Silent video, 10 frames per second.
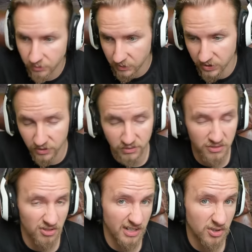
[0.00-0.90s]
maybe you could
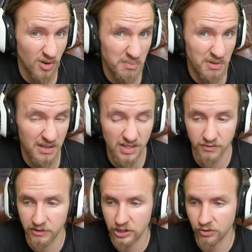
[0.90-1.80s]
try and drop one of those
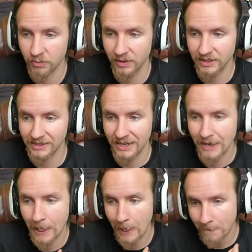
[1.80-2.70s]
for a durability,
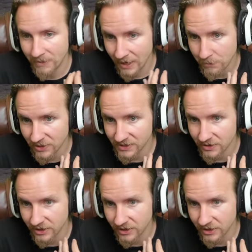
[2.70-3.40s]
but I personally